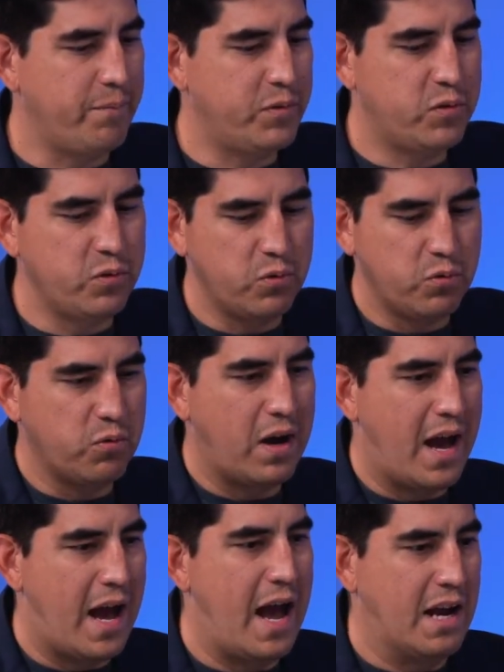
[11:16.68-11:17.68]
To
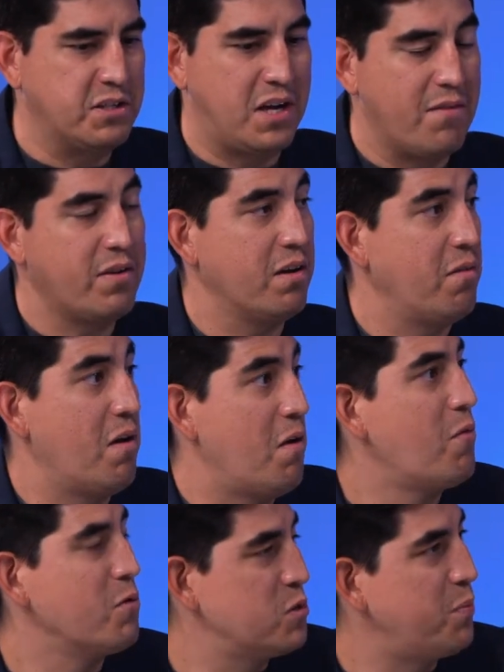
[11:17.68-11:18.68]
actually having a
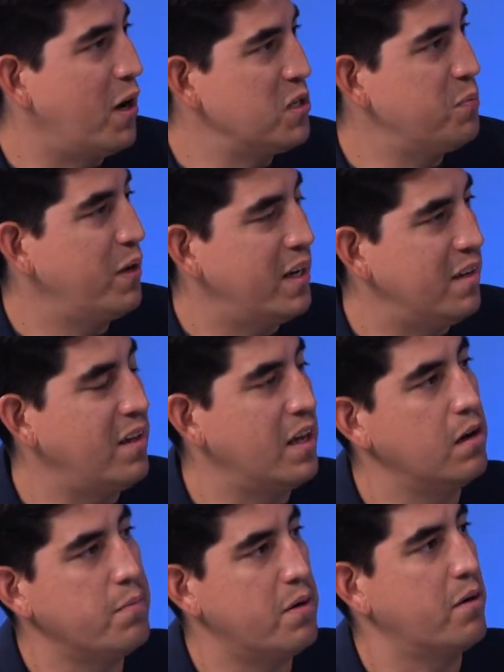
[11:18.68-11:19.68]
response plan and data
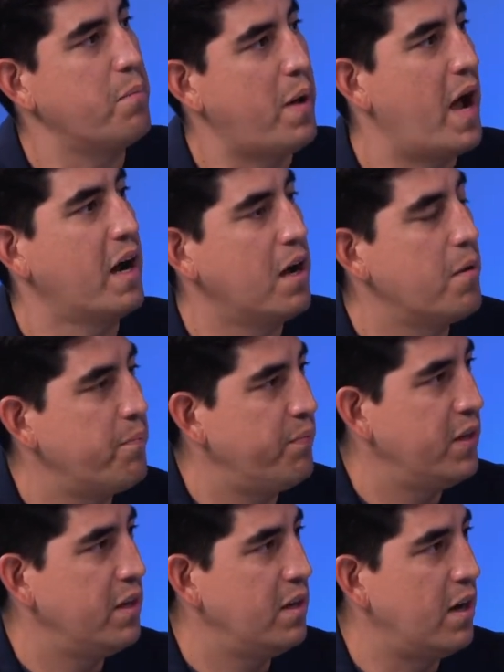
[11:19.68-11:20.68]
to be able to back
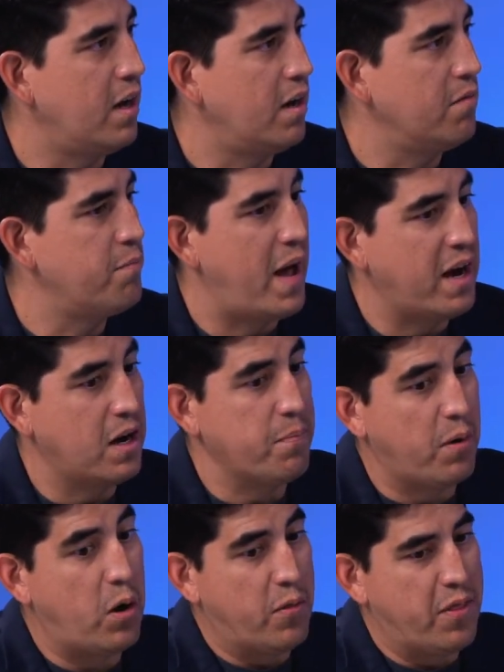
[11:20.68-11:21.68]
up
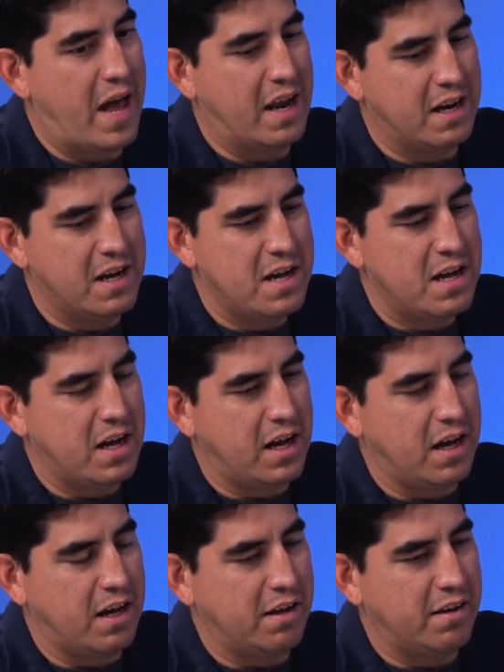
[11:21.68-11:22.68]
on that,
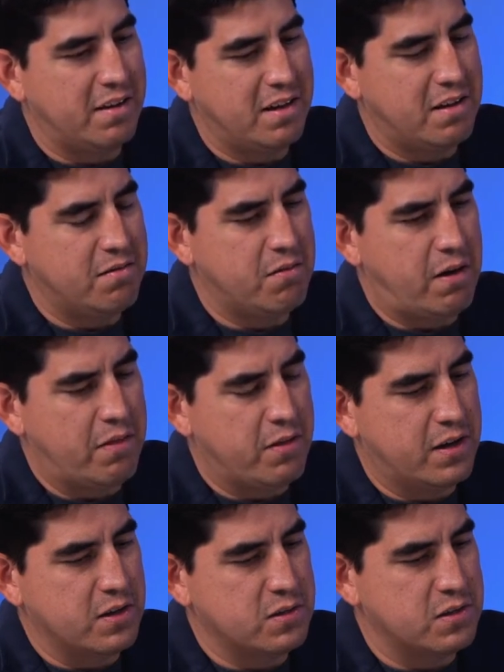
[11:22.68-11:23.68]
I
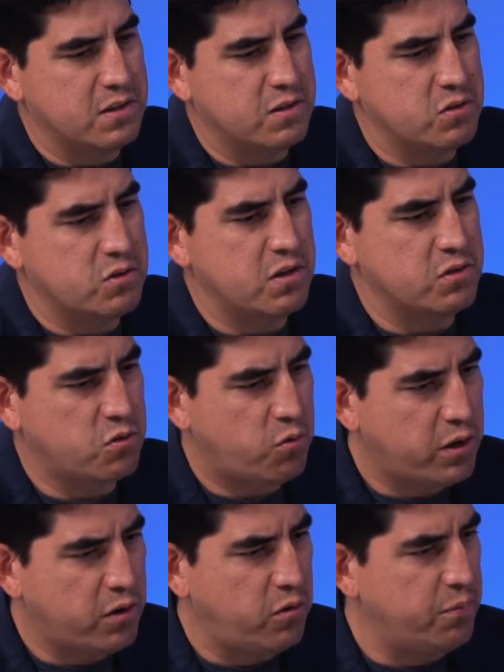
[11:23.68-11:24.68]
think is
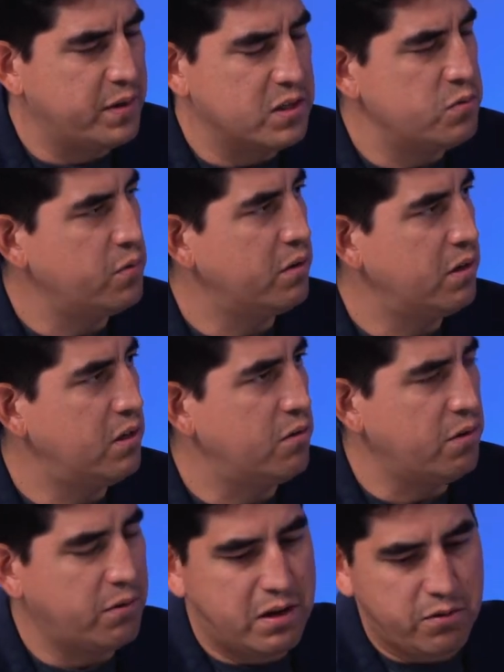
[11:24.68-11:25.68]
critical, because
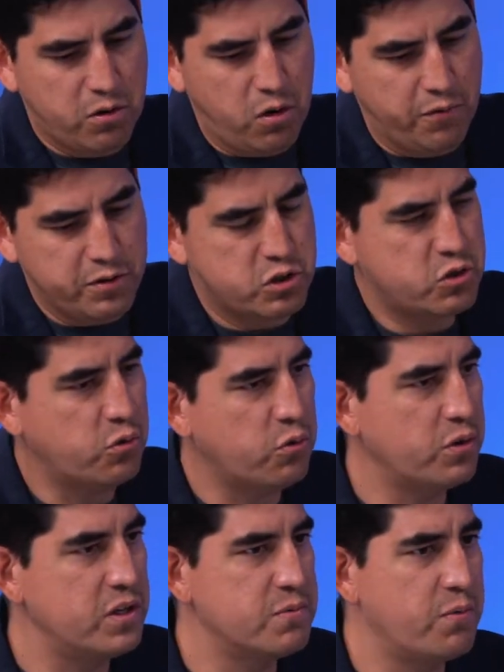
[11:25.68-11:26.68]
you're hearing all these
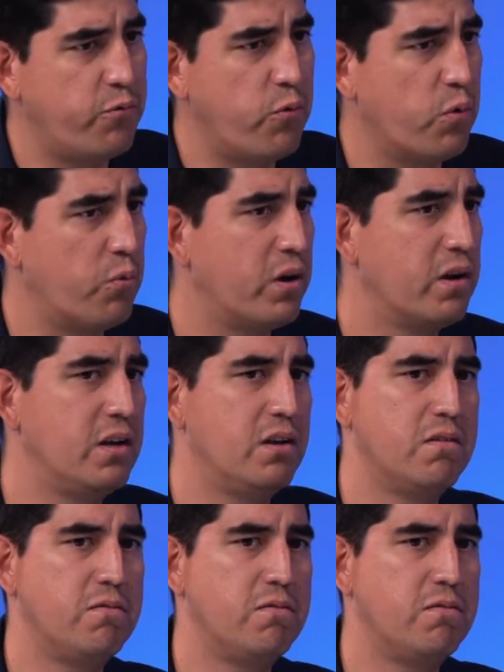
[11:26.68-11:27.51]
stories before where, you know,